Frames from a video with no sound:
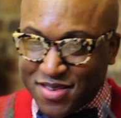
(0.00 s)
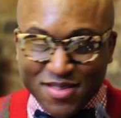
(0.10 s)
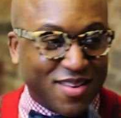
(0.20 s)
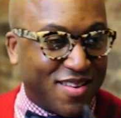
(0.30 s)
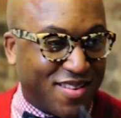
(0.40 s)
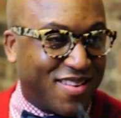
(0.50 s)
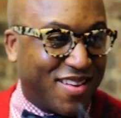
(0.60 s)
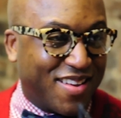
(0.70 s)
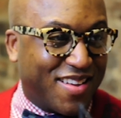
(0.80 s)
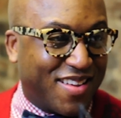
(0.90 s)
a long way from
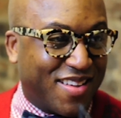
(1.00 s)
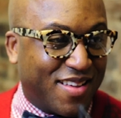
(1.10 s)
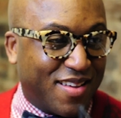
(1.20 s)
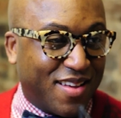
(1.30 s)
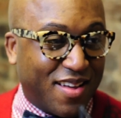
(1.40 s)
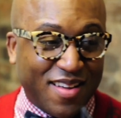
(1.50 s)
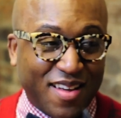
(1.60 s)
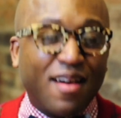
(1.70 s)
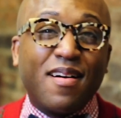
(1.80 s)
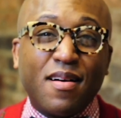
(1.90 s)
Columbus,
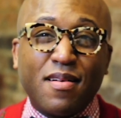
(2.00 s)
Georgia.